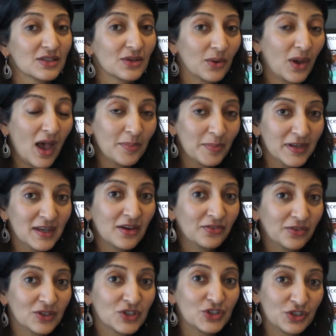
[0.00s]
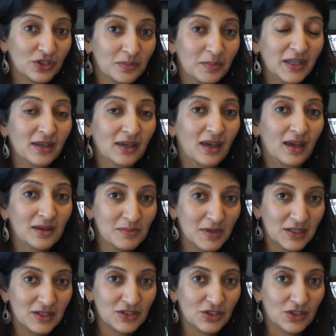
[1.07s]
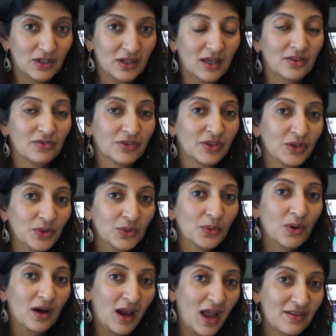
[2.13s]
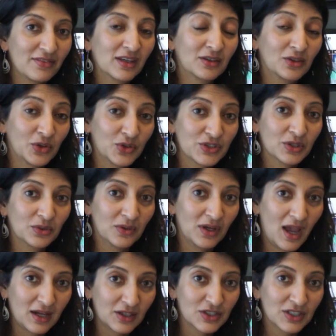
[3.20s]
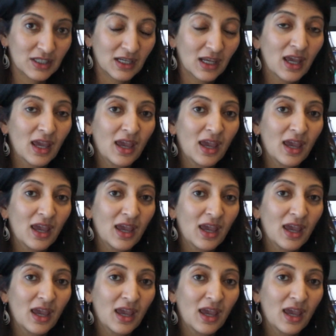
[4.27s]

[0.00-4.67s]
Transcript: So epinephrine should be administered if you are having an allergic reaction.